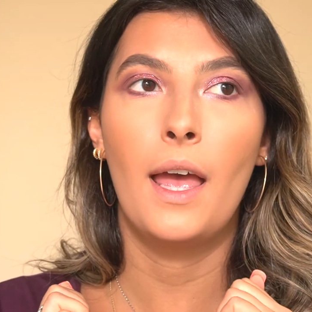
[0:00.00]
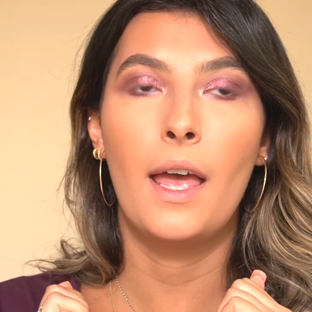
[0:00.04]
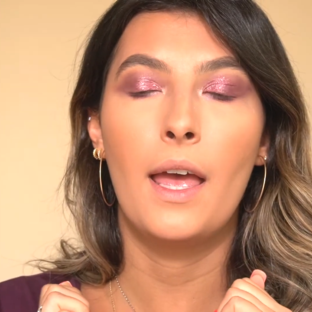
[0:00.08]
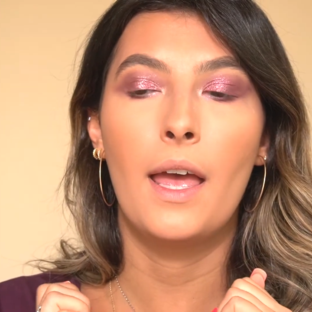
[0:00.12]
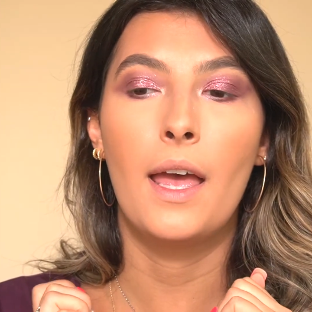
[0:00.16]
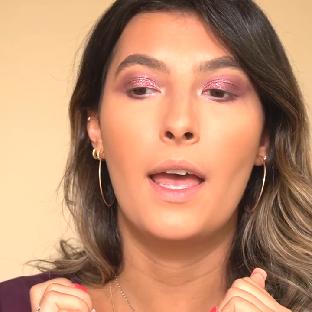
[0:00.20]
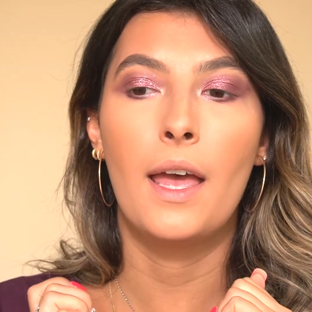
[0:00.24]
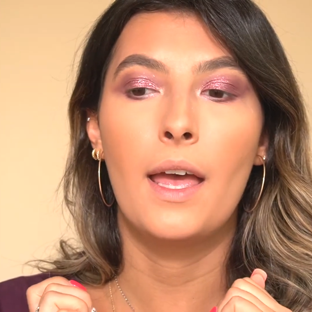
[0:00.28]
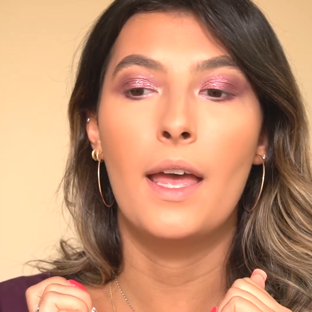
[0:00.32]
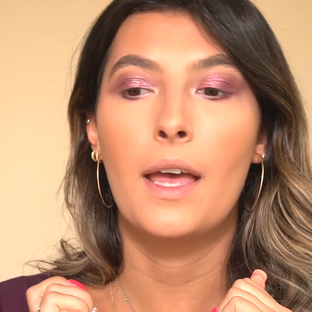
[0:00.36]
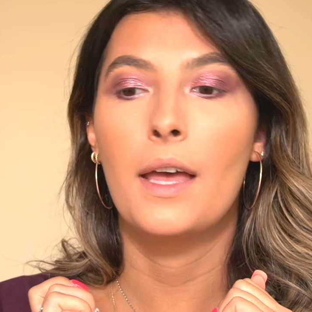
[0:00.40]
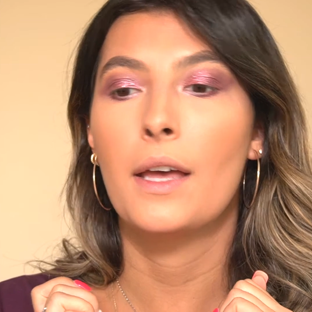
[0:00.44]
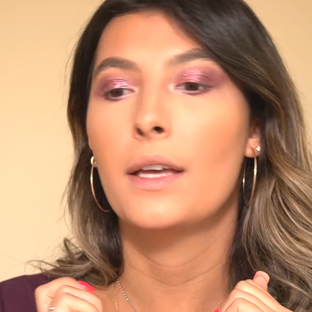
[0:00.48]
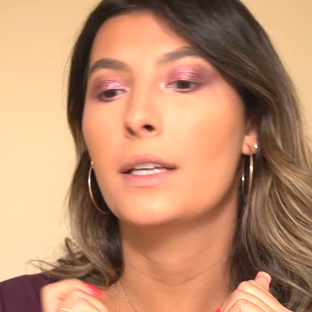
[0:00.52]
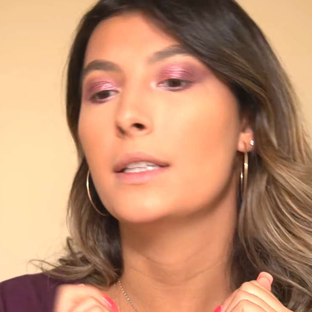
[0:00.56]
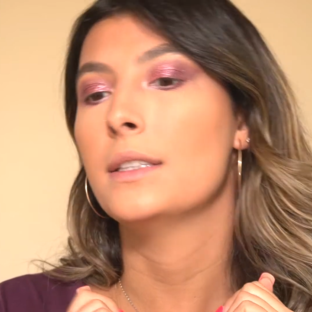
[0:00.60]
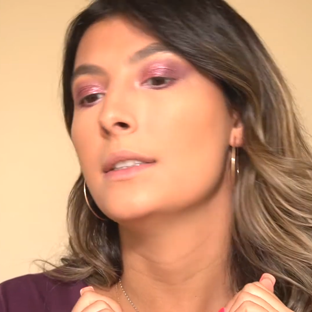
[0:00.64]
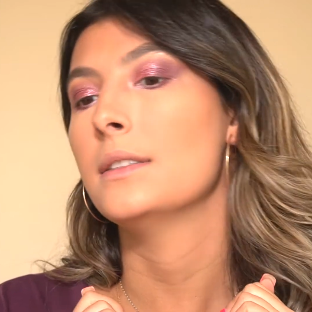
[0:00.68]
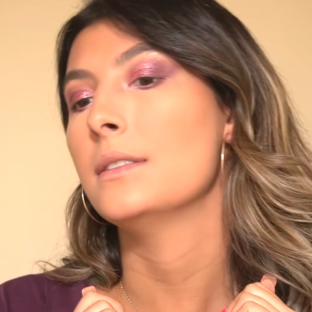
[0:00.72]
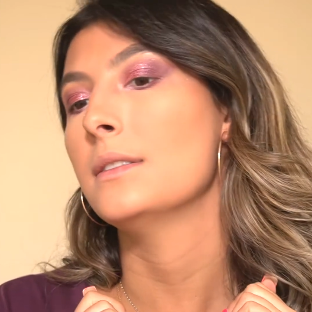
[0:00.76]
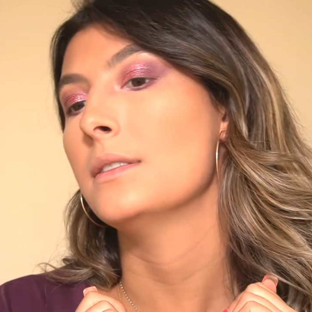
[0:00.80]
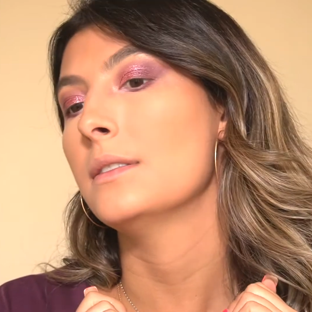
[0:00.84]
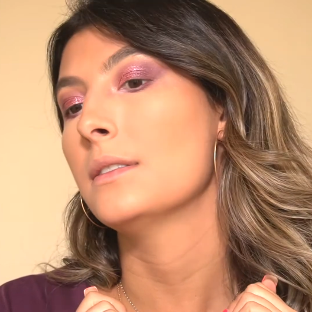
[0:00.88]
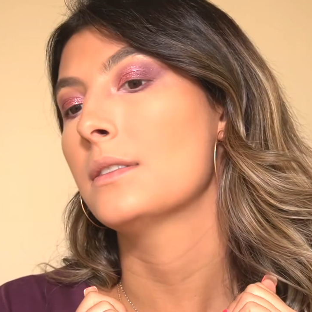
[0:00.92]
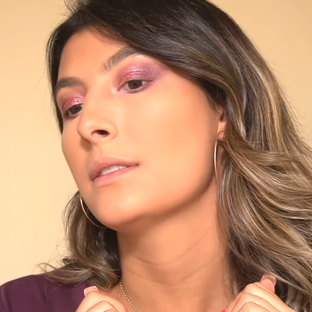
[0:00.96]

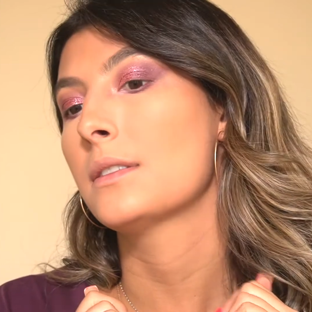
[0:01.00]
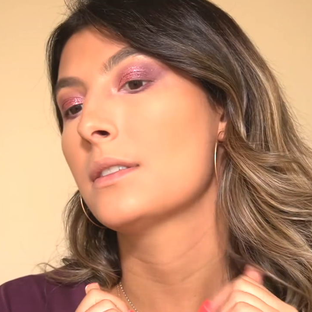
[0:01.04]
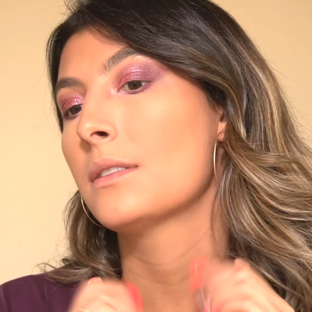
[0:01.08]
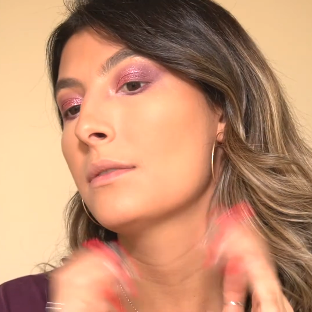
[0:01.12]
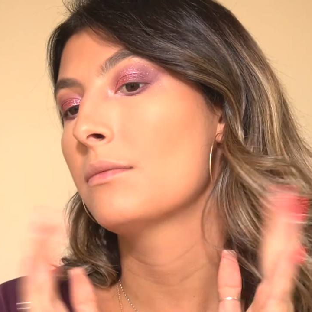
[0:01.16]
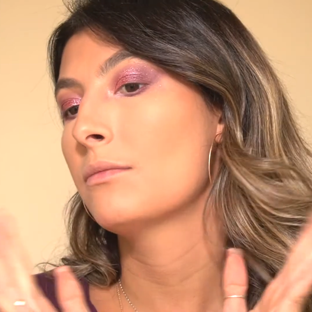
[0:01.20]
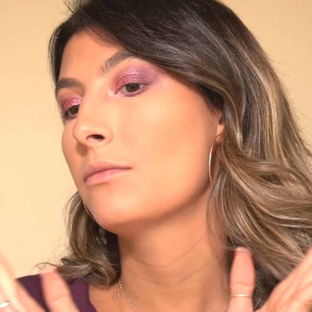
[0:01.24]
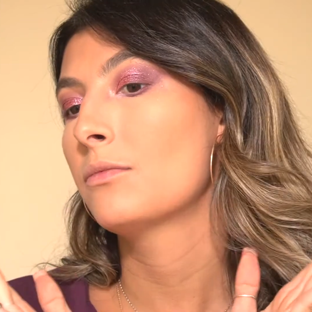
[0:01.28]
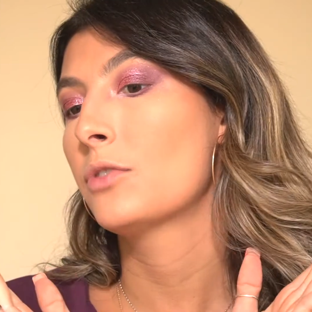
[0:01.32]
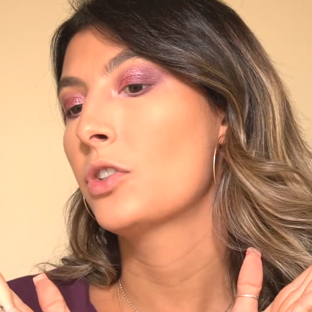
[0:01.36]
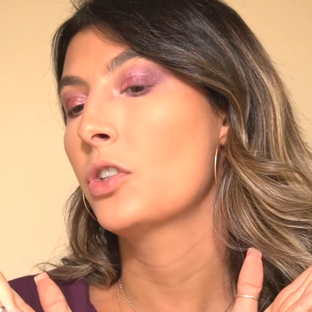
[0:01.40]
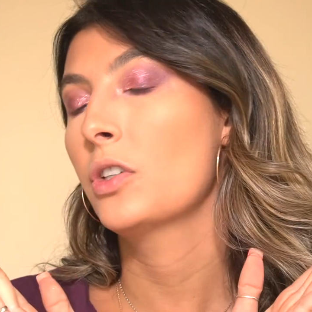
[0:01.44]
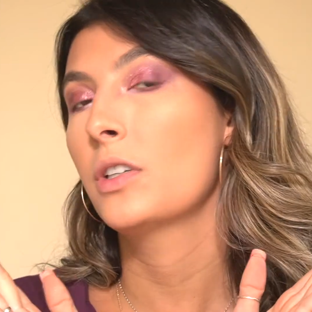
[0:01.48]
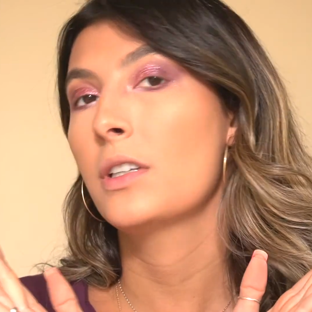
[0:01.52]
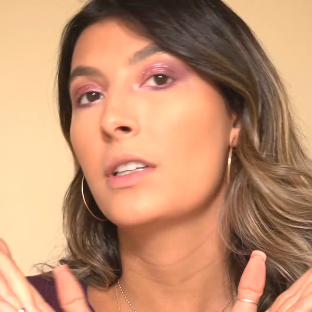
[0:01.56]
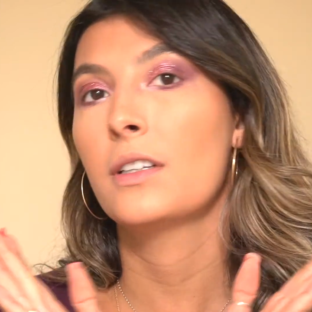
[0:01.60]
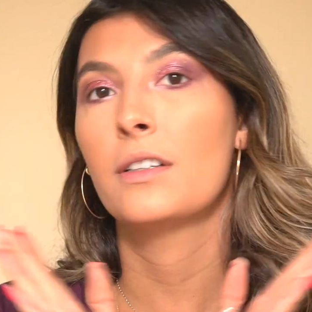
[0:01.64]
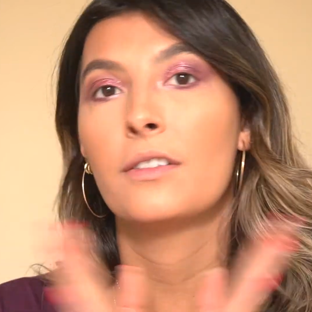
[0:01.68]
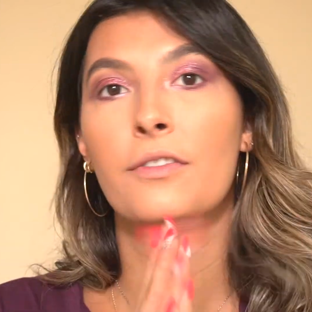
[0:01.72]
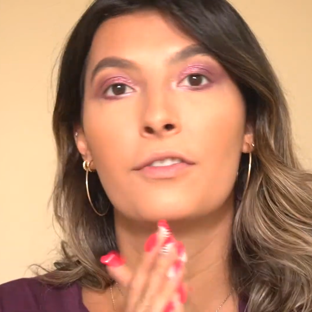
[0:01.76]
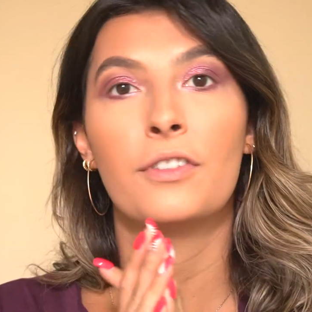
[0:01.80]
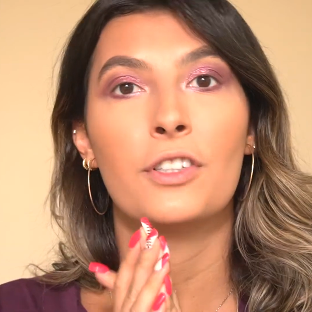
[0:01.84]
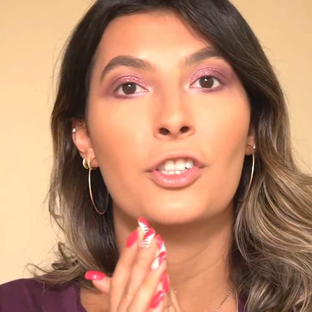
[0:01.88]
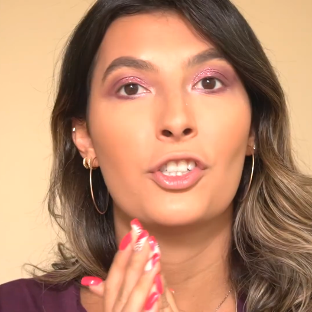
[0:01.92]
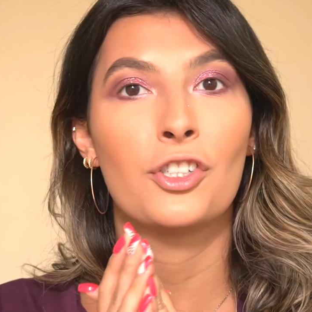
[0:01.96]
and we're
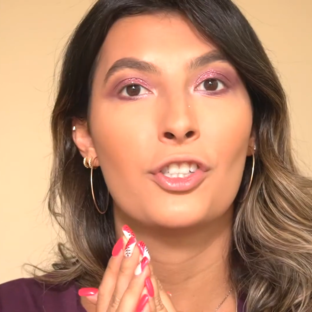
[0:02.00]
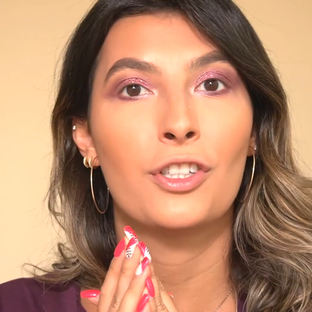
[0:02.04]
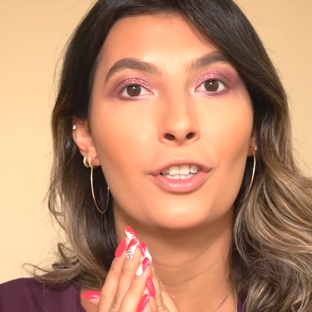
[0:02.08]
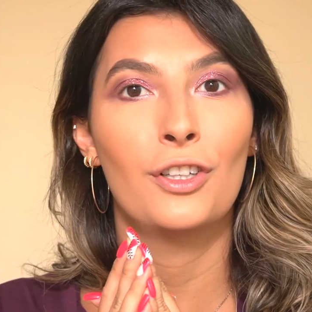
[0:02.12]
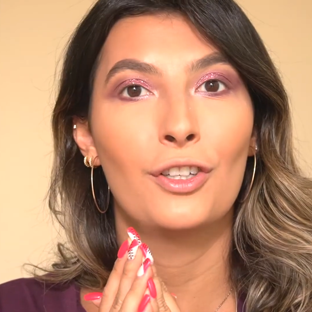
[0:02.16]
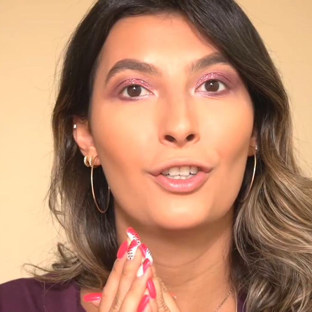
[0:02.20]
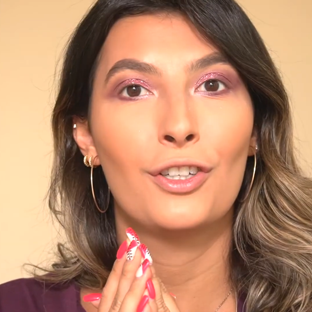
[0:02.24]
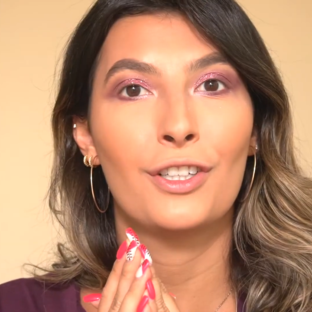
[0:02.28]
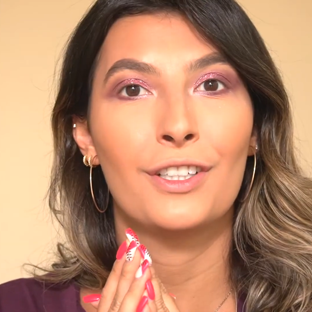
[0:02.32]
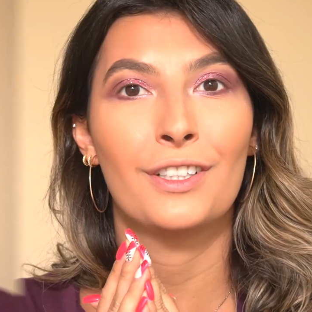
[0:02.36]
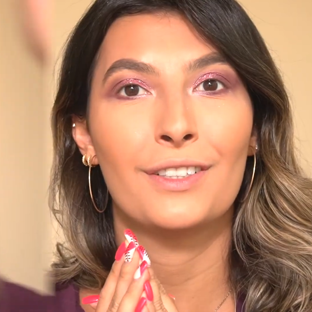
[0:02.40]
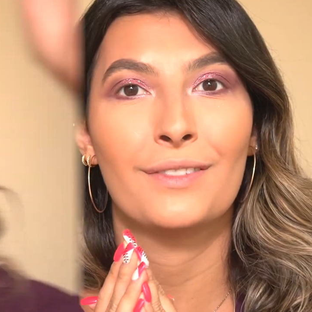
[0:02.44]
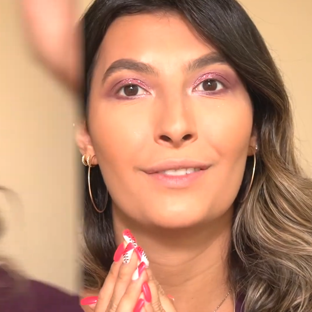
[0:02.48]
gonna finish the look.